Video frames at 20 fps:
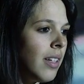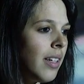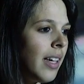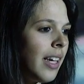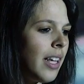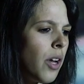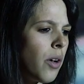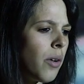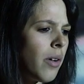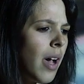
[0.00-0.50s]

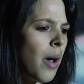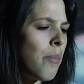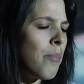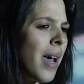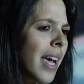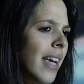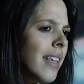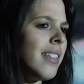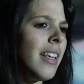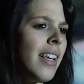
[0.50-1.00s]

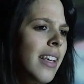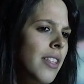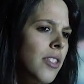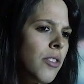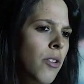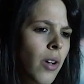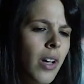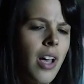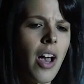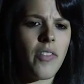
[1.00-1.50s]
amazing
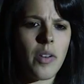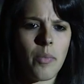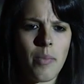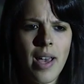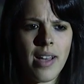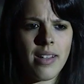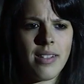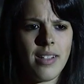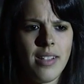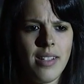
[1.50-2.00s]
snow-covered
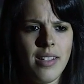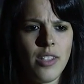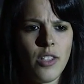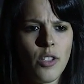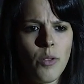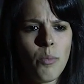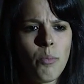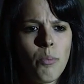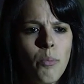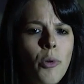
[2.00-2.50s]

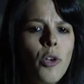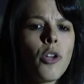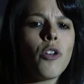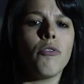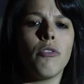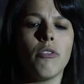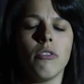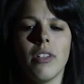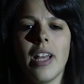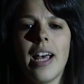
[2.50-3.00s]
mountains,
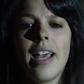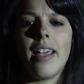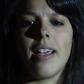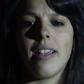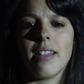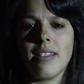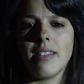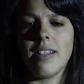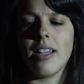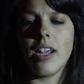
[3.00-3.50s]
beautiful lakes,